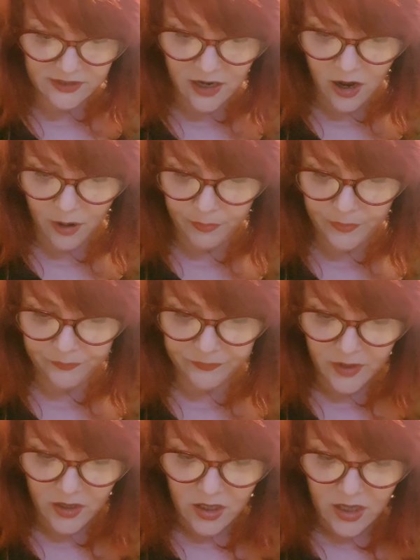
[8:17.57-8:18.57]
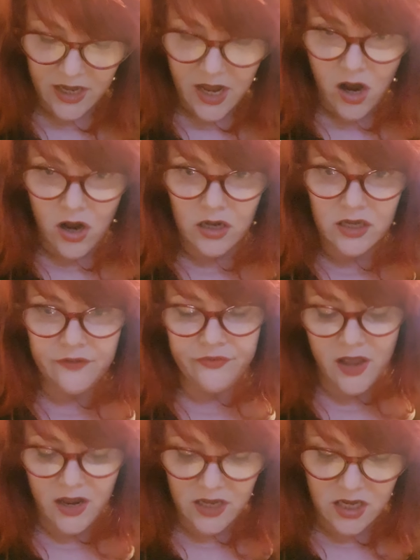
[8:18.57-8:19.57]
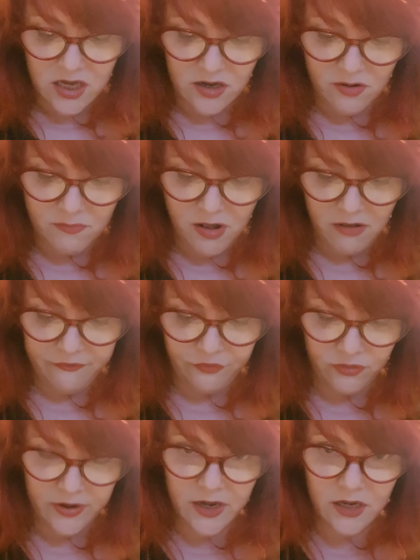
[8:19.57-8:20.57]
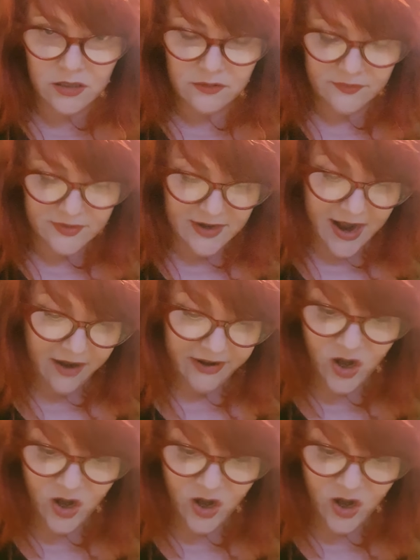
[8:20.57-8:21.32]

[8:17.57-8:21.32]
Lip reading: it up. "Give that here, Malfoy," said Harry